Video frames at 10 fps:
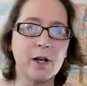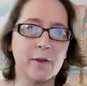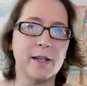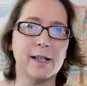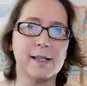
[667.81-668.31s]

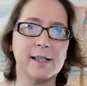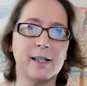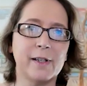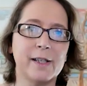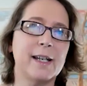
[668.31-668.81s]
authentic
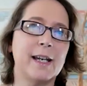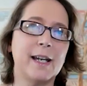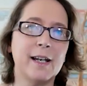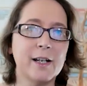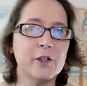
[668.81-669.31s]
self and
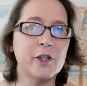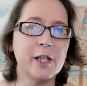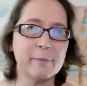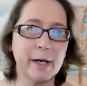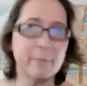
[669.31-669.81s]
say,
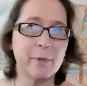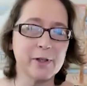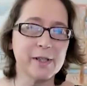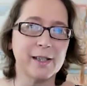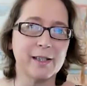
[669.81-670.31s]
she's my
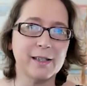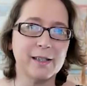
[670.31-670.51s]
person.